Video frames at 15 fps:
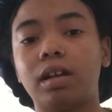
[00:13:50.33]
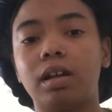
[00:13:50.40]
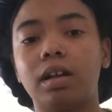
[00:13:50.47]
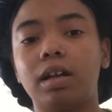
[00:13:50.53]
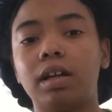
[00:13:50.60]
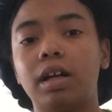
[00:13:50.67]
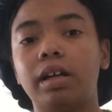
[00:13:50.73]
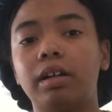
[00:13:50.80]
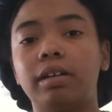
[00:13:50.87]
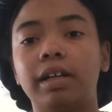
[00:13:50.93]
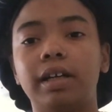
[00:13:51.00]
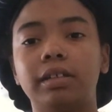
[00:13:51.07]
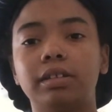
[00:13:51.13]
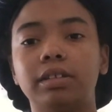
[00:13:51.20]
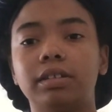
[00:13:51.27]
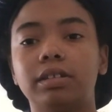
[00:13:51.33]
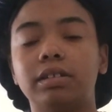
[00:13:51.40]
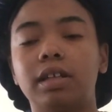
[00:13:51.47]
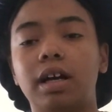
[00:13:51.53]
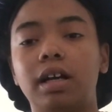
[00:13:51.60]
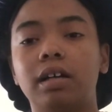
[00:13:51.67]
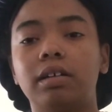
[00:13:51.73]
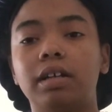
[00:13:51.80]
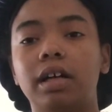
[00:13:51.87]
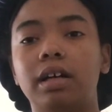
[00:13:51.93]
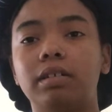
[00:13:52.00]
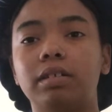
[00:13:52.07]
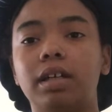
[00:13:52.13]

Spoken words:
and I go down